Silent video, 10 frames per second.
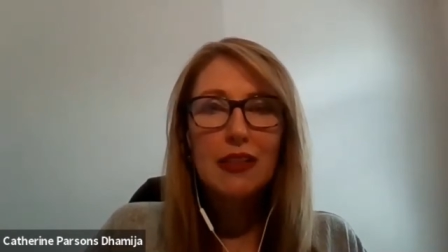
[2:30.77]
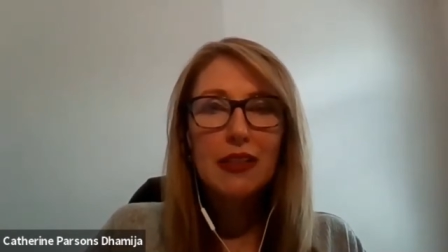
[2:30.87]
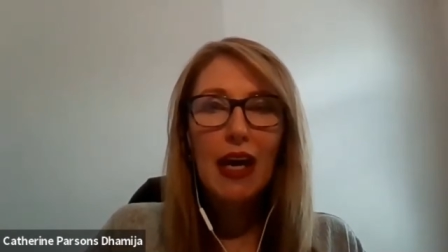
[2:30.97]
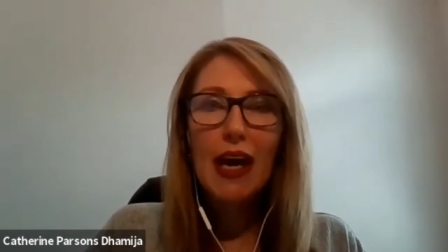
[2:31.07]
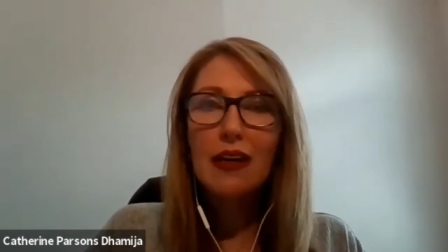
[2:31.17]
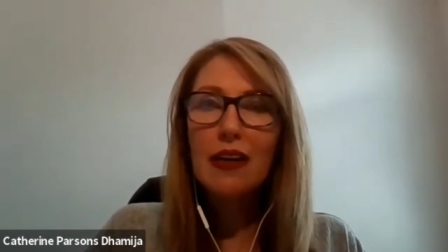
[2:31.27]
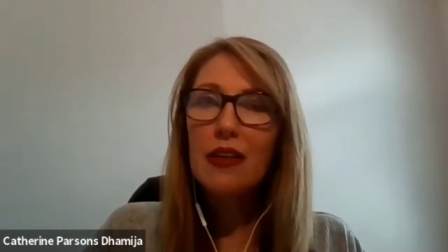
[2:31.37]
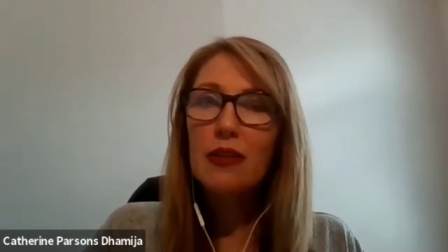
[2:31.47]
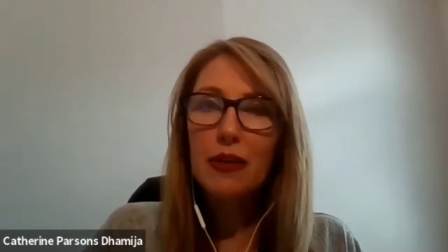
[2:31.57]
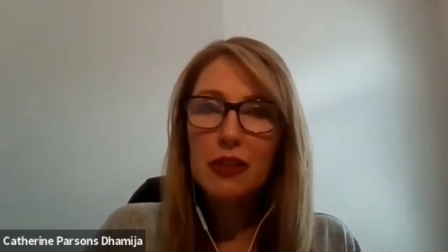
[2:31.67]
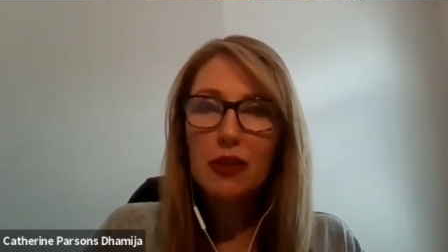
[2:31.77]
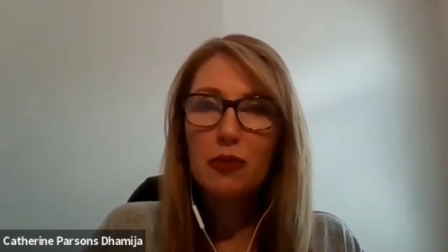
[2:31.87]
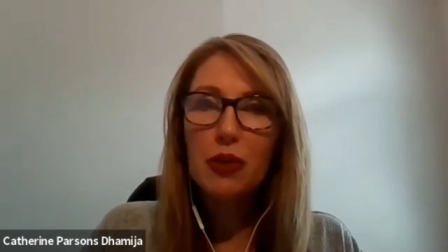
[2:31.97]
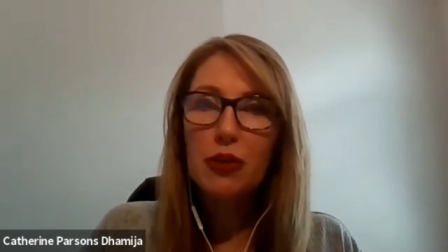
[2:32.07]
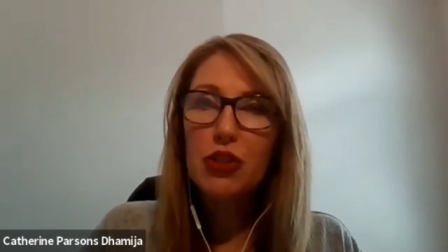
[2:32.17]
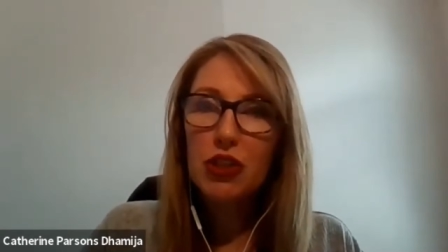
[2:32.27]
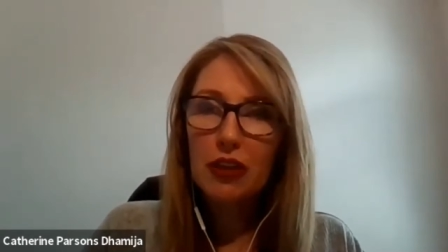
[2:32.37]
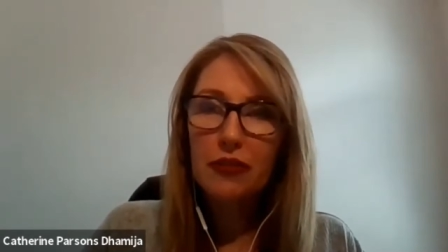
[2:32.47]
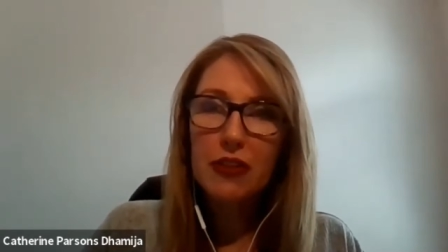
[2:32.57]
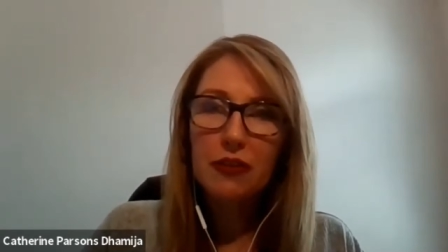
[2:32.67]
As Canada and the rest of the world
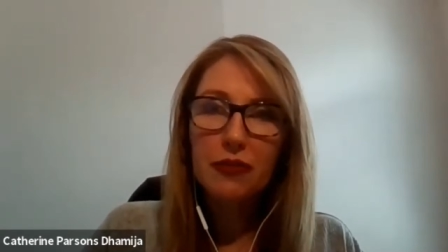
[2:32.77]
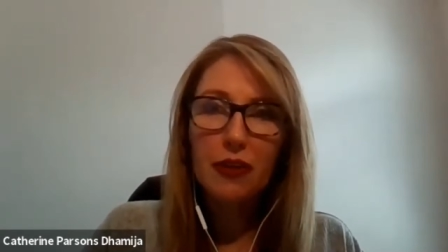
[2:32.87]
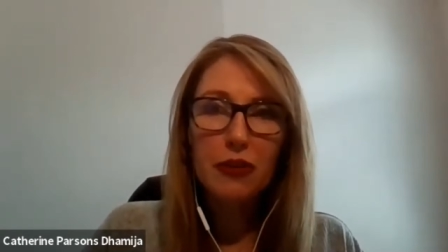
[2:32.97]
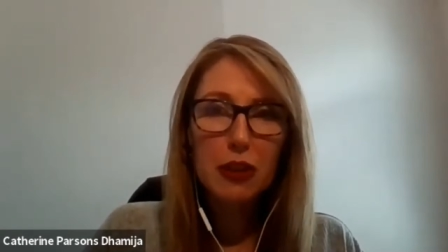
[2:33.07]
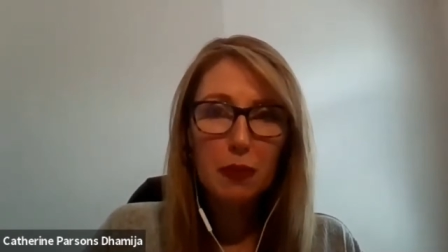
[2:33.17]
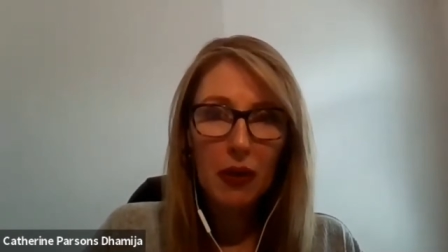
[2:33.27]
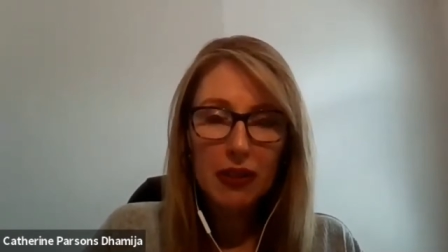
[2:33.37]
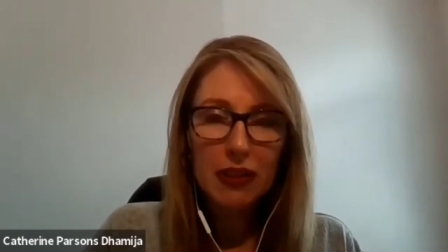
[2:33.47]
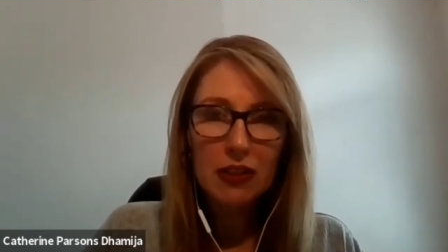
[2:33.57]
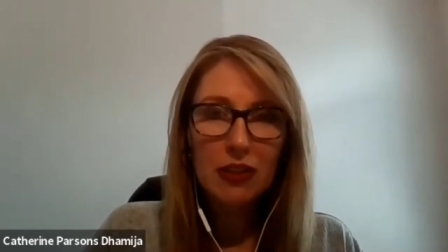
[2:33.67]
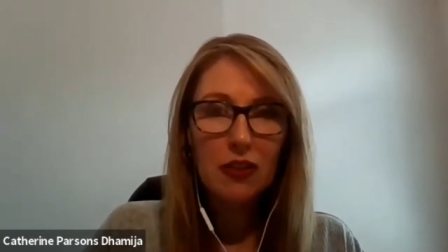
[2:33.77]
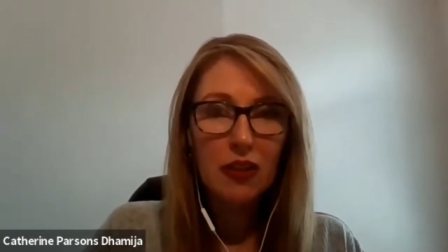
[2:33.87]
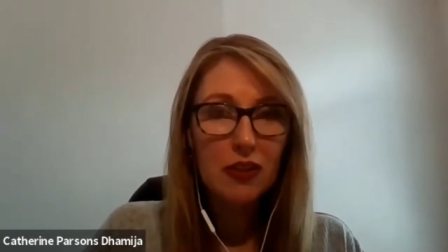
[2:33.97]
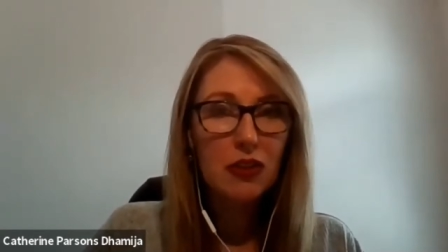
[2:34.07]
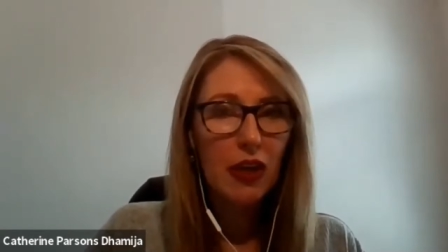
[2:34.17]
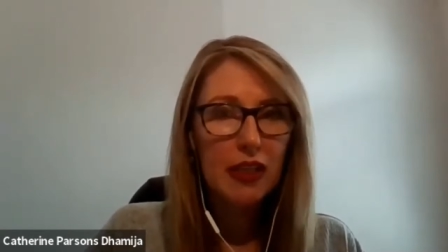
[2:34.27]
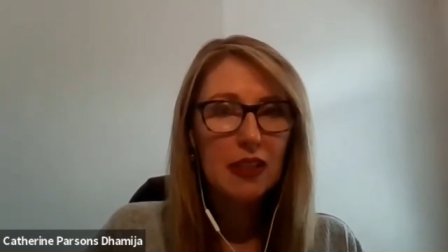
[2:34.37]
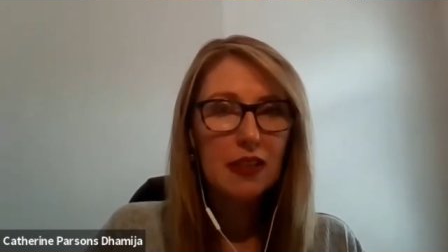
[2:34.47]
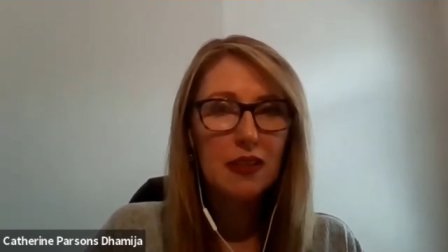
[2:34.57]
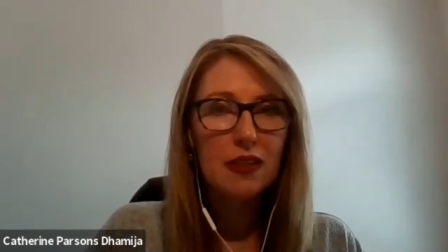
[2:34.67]
shift from responding to this
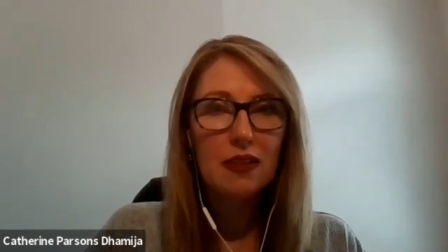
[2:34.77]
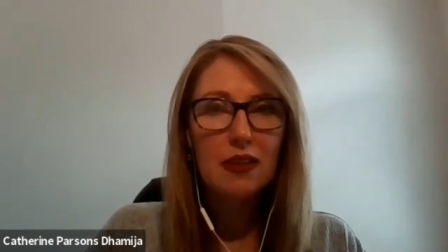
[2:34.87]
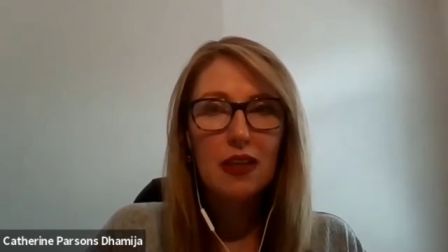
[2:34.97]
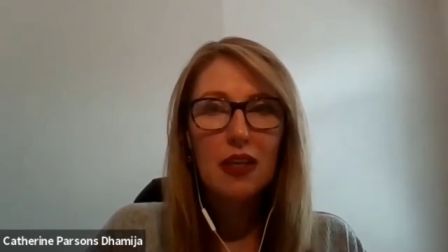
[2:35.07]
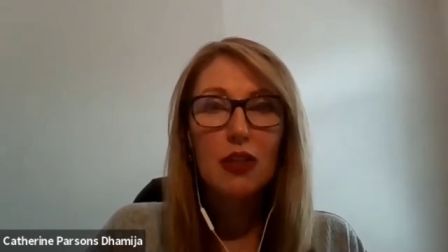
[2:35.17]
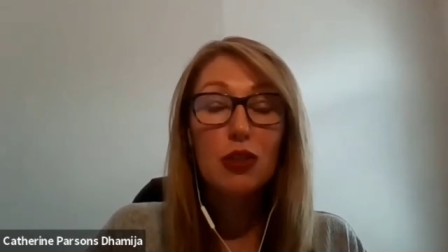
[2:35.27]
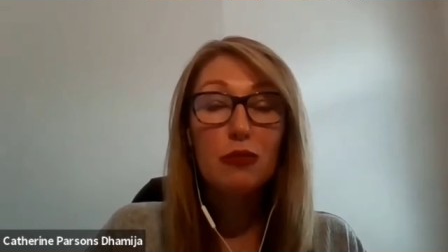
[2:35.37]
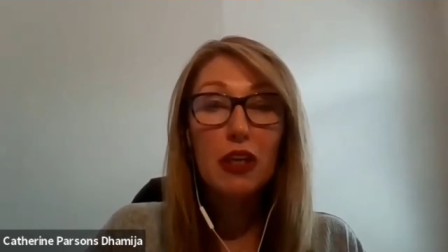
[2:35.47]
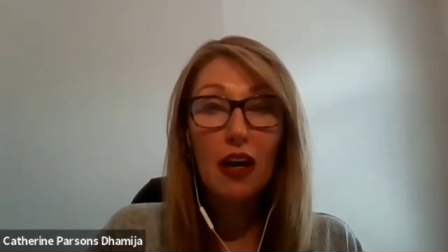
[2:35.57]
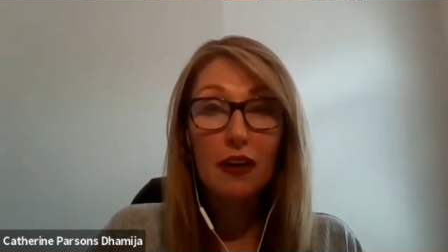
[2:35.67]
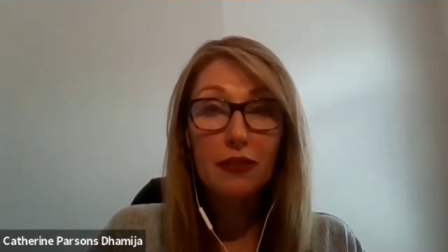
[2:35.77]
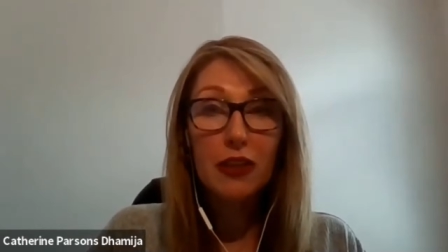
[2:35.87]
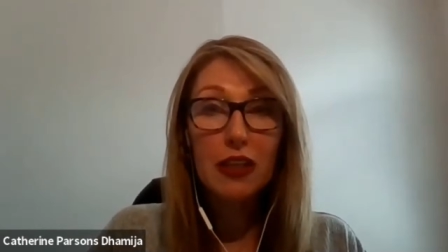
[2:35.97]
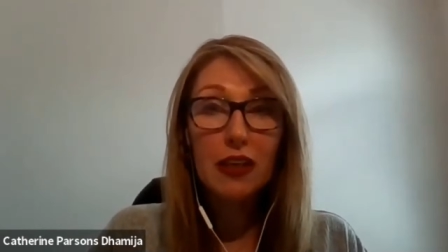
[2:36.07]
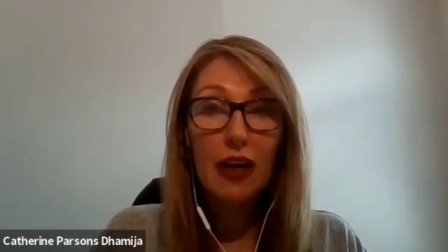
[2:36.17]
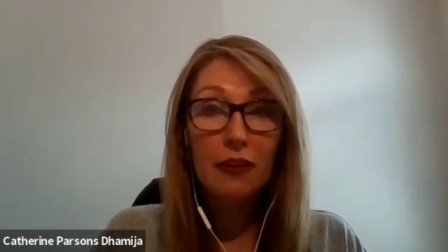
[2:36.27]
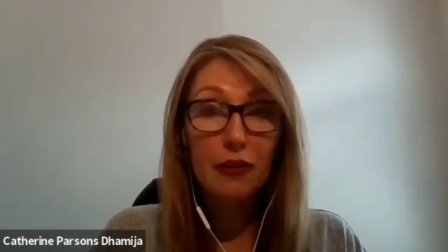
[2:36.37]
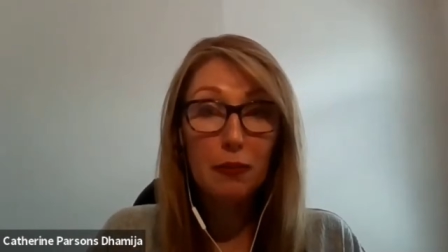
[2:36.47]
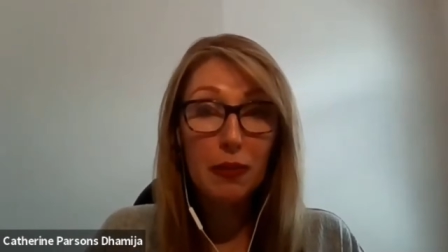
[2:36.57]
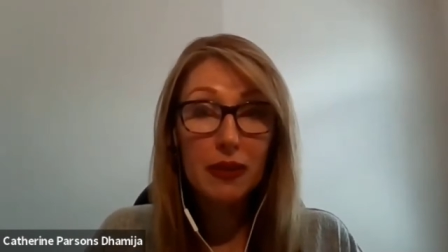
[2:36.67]
crisis to recovery
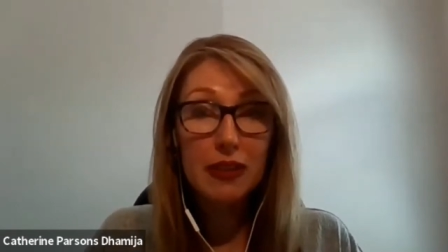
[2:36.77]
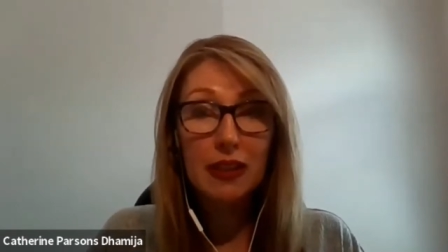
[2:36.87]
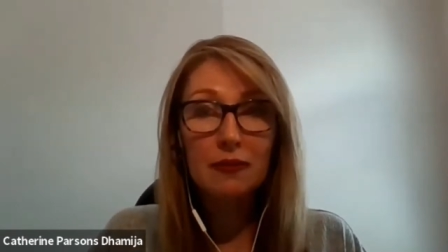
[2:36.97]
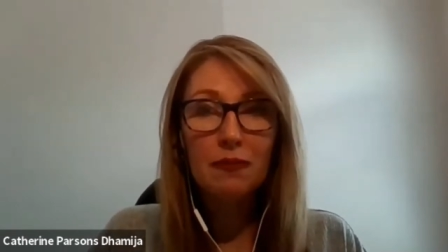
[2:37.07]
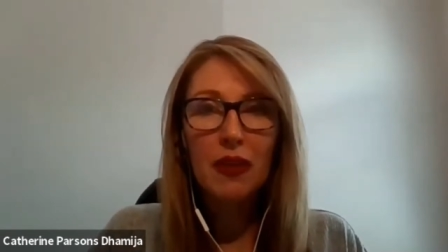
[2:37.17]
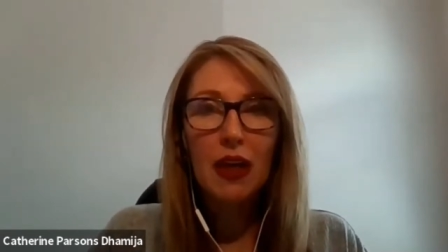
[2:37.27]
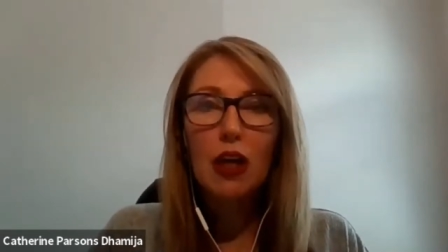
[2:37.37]
and rebuilding,